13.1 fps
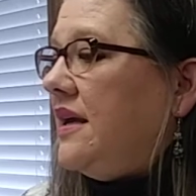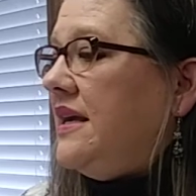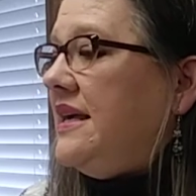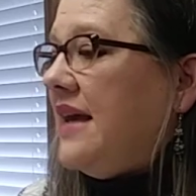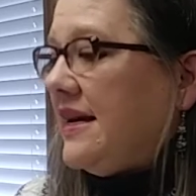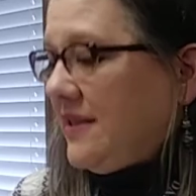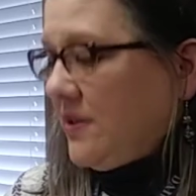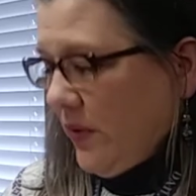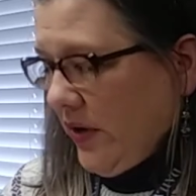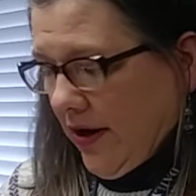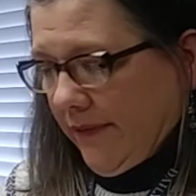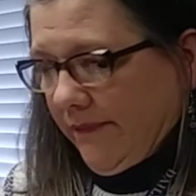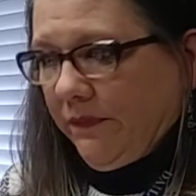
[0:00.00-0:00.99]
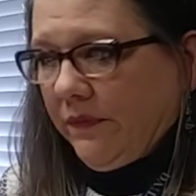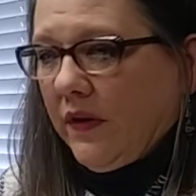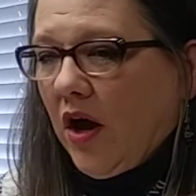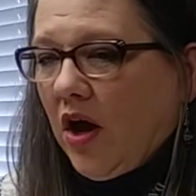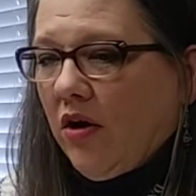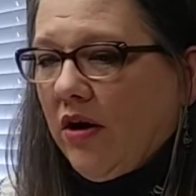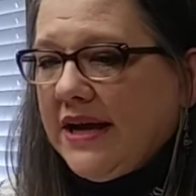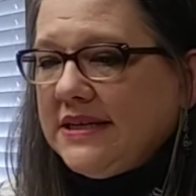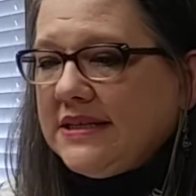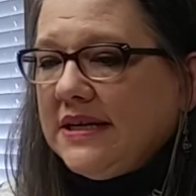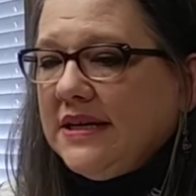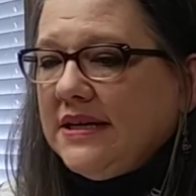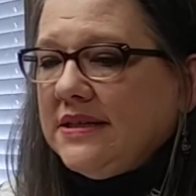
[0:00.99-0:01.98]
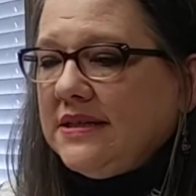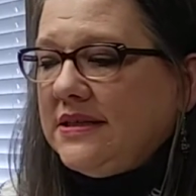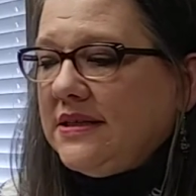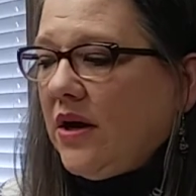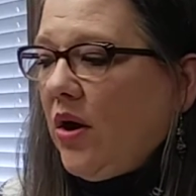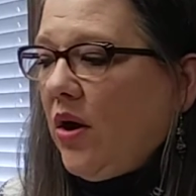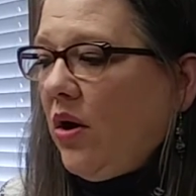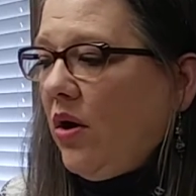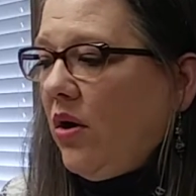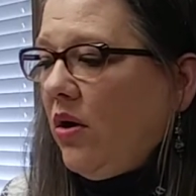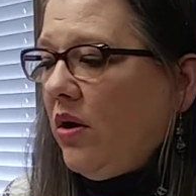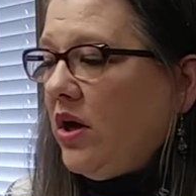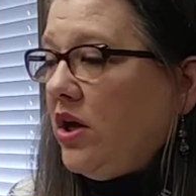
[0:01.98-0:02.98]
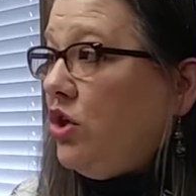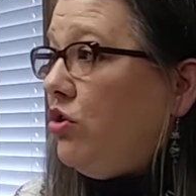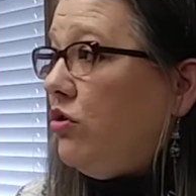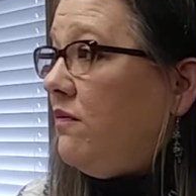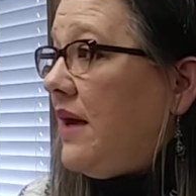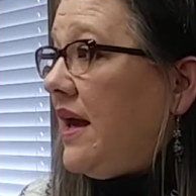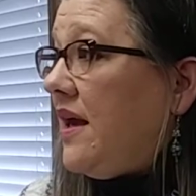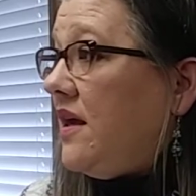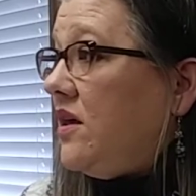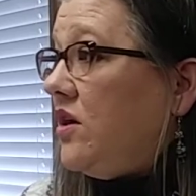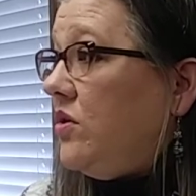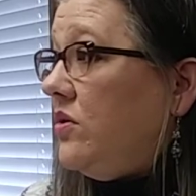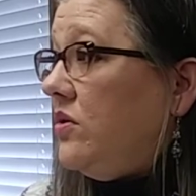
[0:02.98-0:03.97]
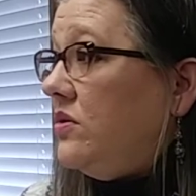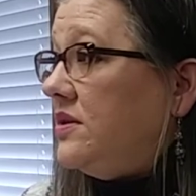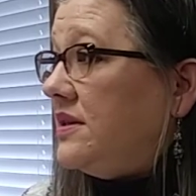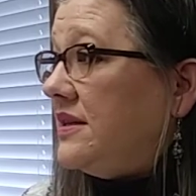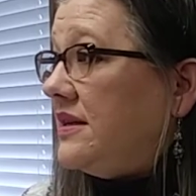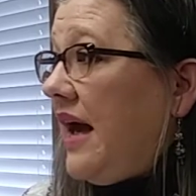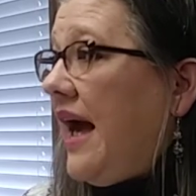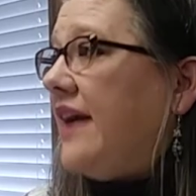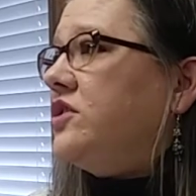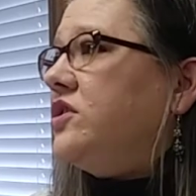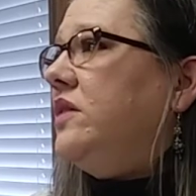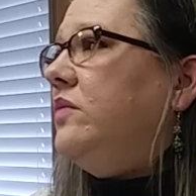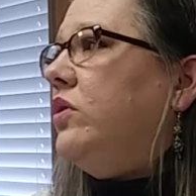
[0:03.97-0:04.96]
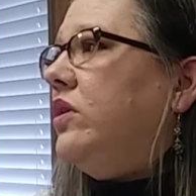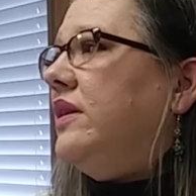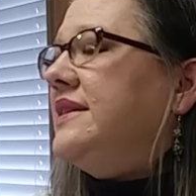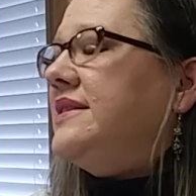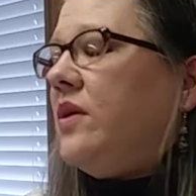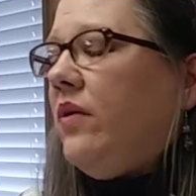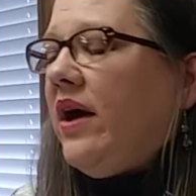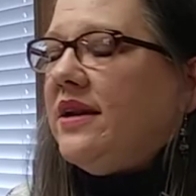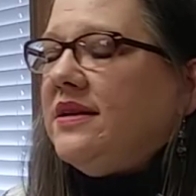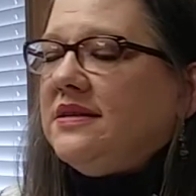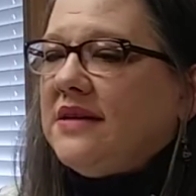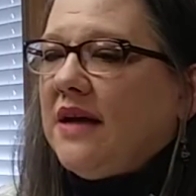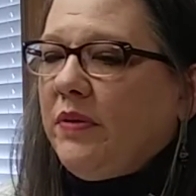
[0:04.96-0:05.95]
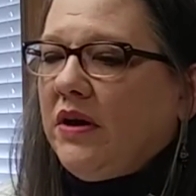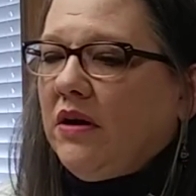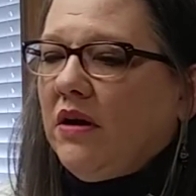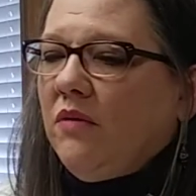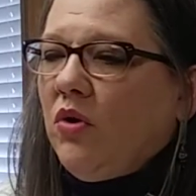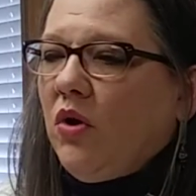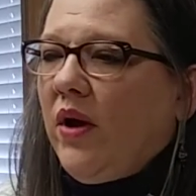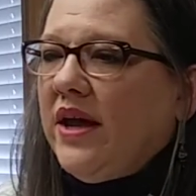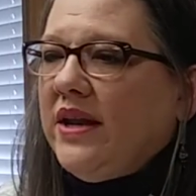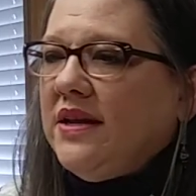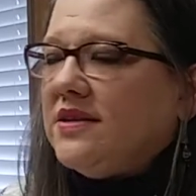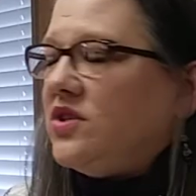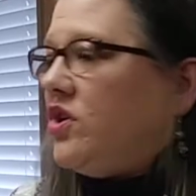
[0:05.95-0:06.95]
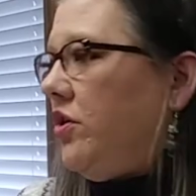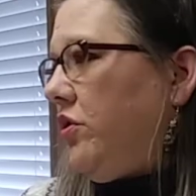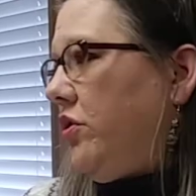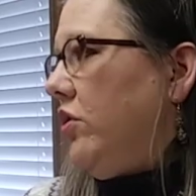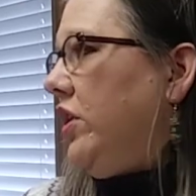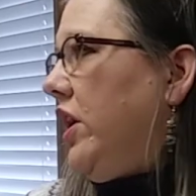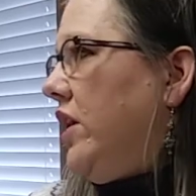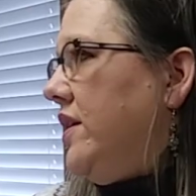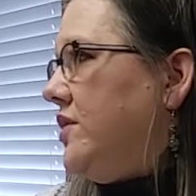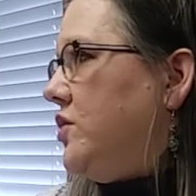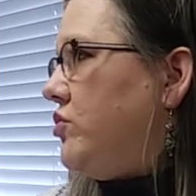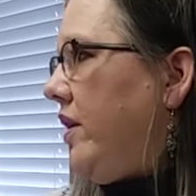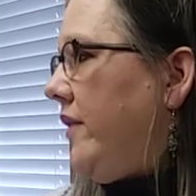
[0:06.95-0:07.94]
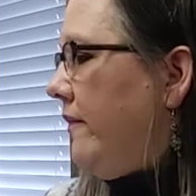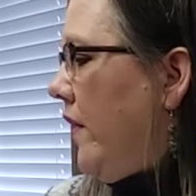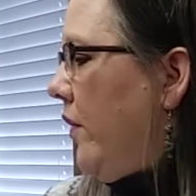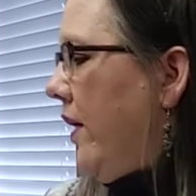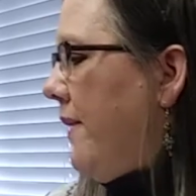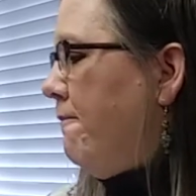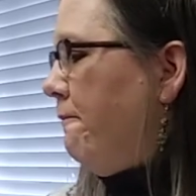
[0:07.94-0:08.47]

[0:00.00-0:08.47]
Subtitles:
Yes, we are. All right. So you may use, actually, let's go ahead and stop here and we'll go ahead and get started early on history. Okay?